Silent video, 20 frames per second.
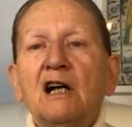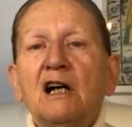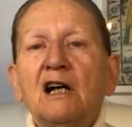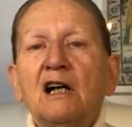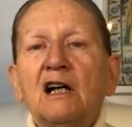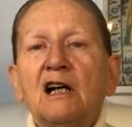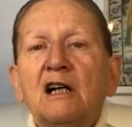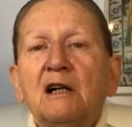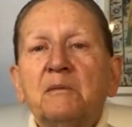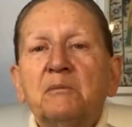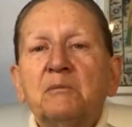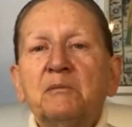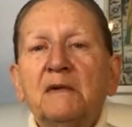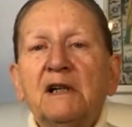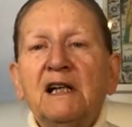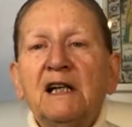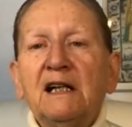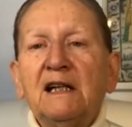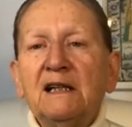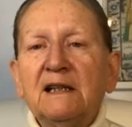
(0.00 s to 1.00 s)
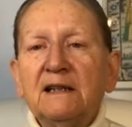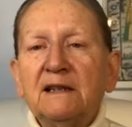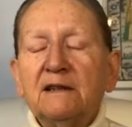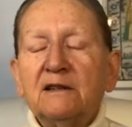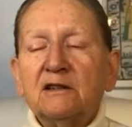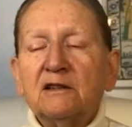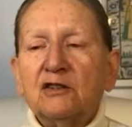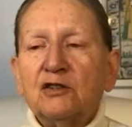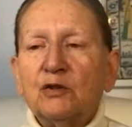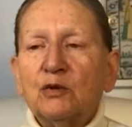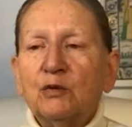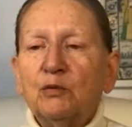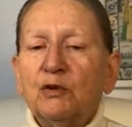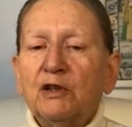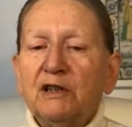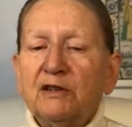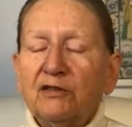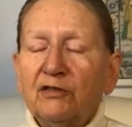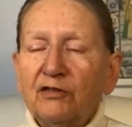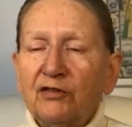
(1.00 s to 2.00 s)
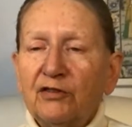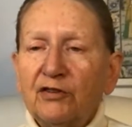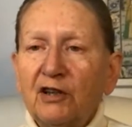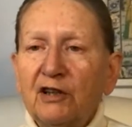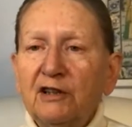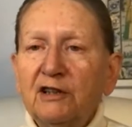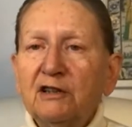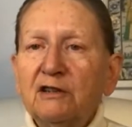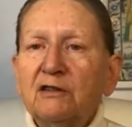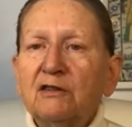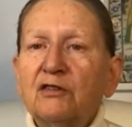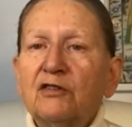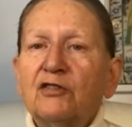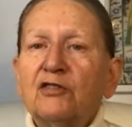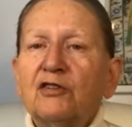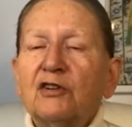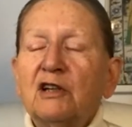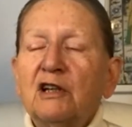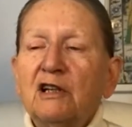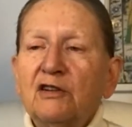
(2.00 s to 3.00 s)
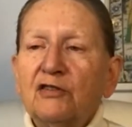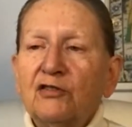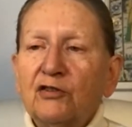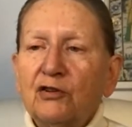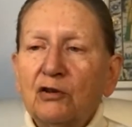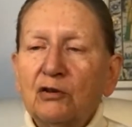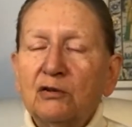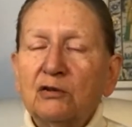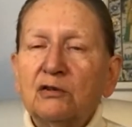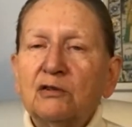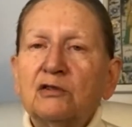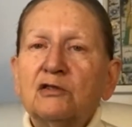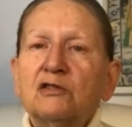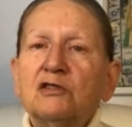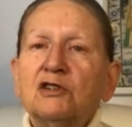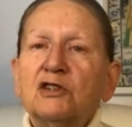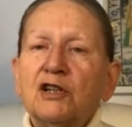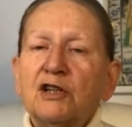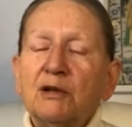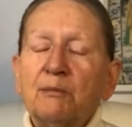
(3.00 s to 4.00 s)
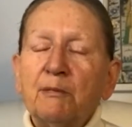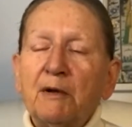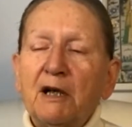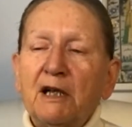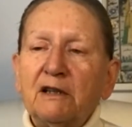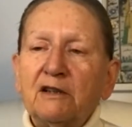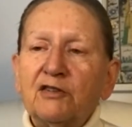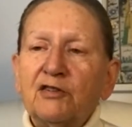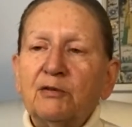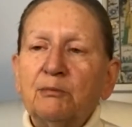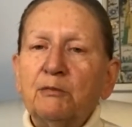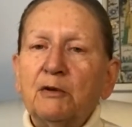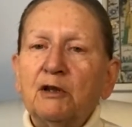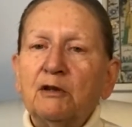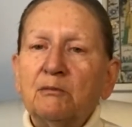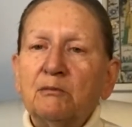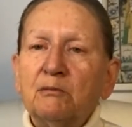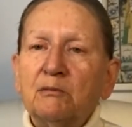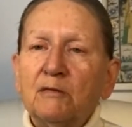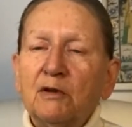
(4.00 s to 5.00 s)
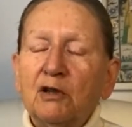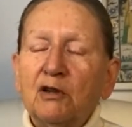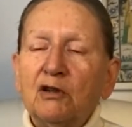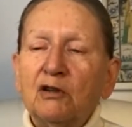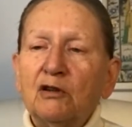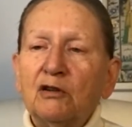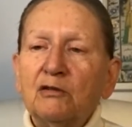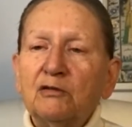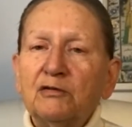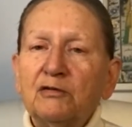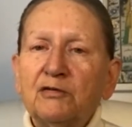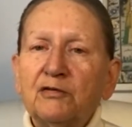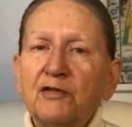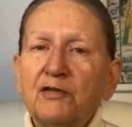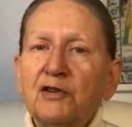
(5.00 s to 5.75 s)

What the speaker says: And when science has gone to the maximum of